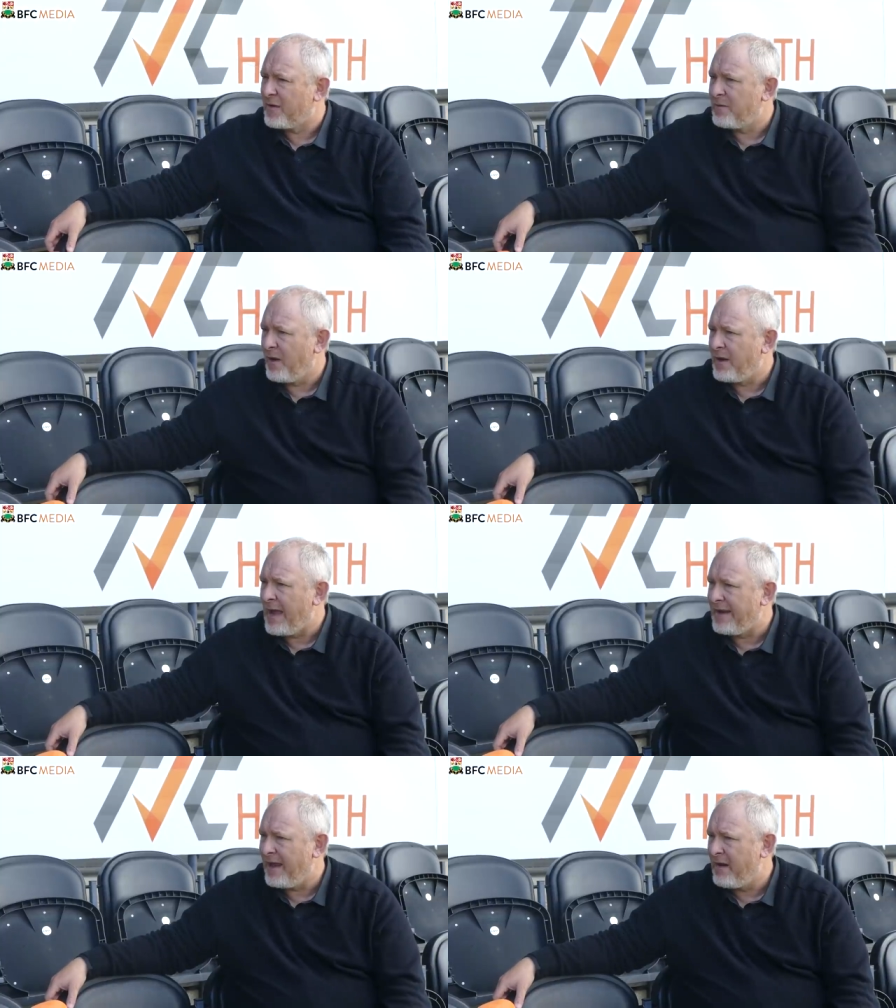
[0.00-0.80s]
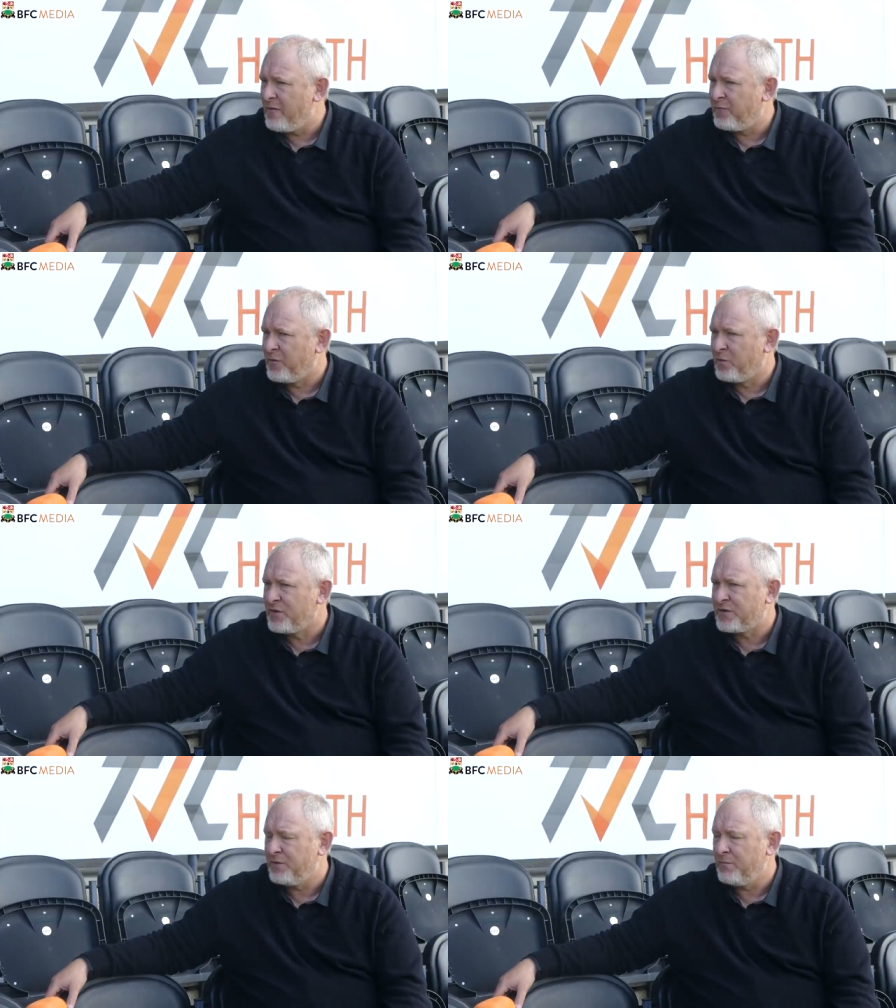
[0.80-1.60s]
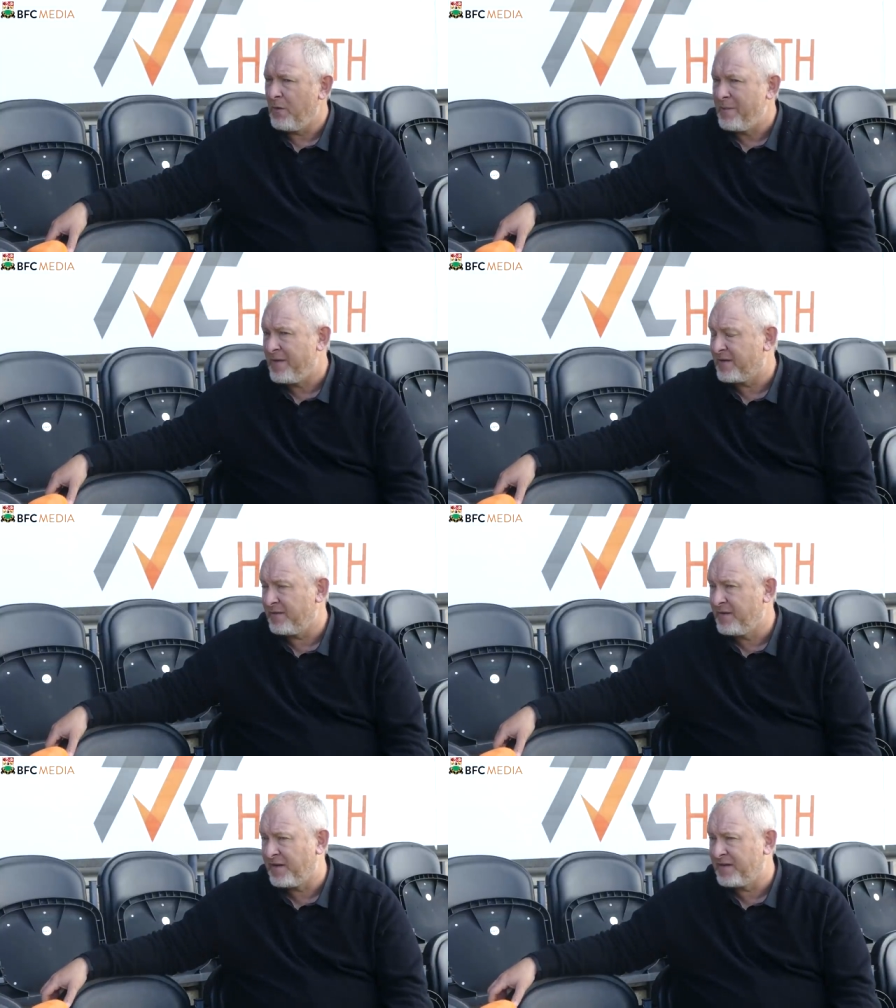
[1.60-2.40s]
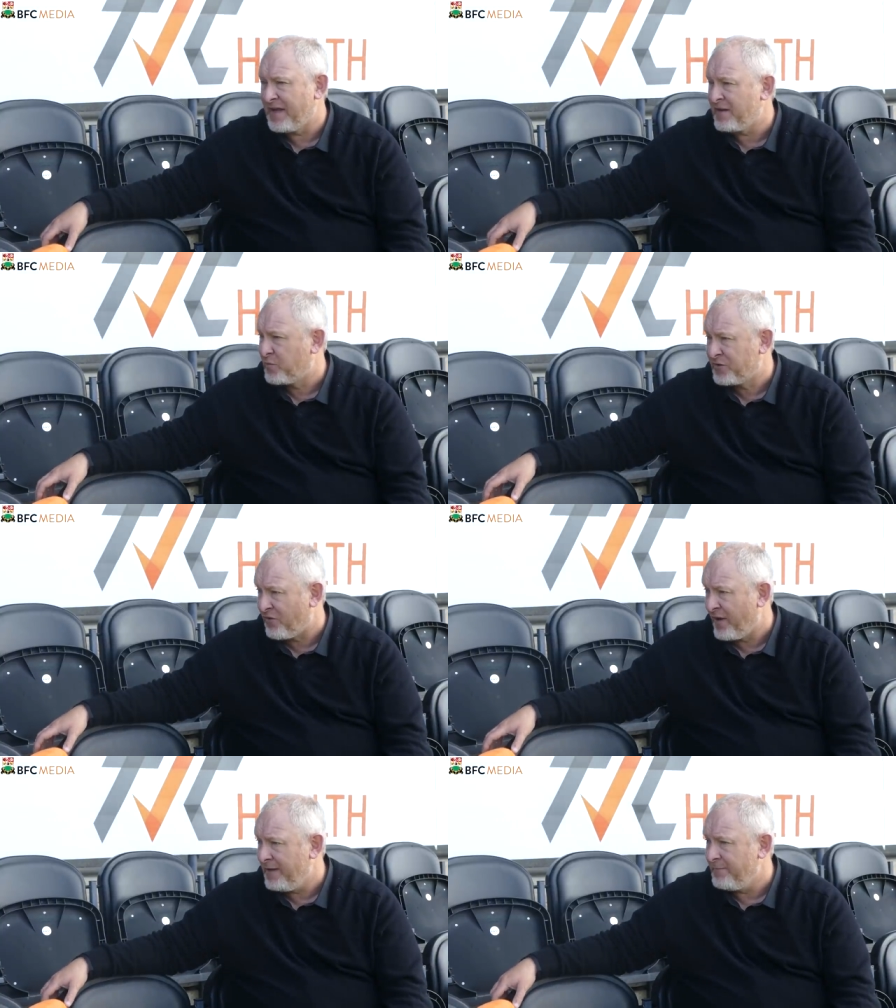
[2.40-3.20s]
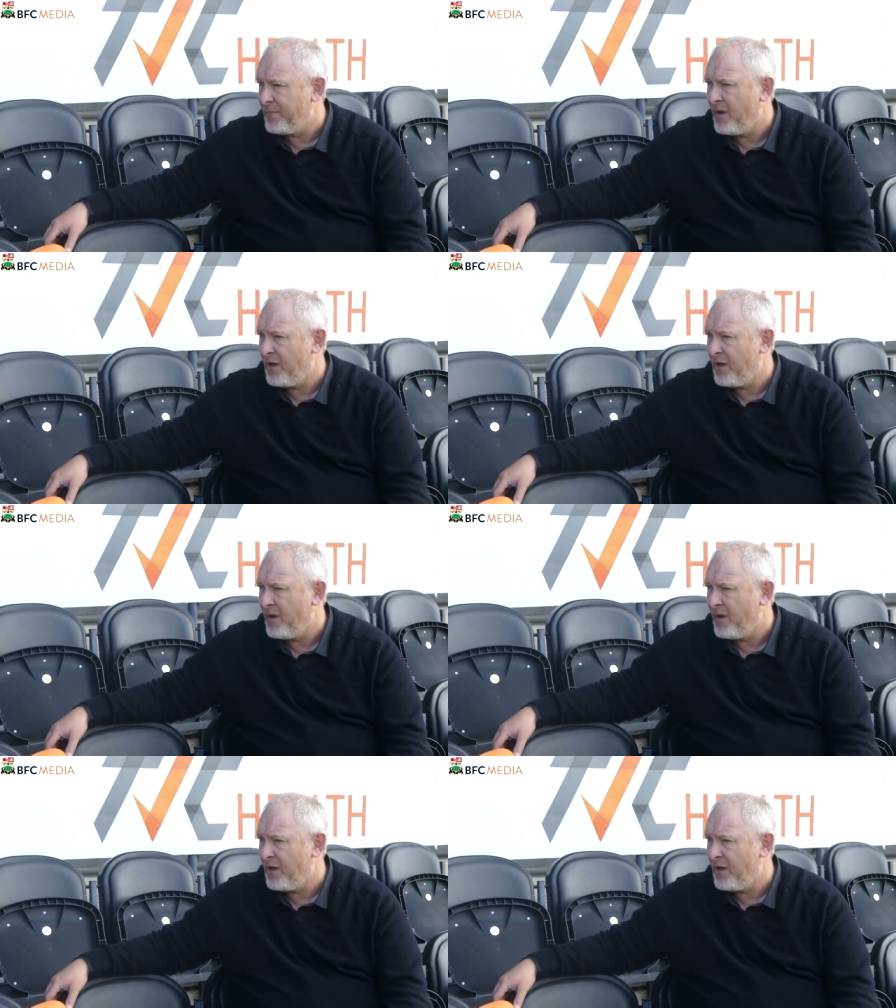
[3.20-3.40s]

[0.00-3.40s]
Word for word: I, I had at Hereford was, I mean, the, the success was great,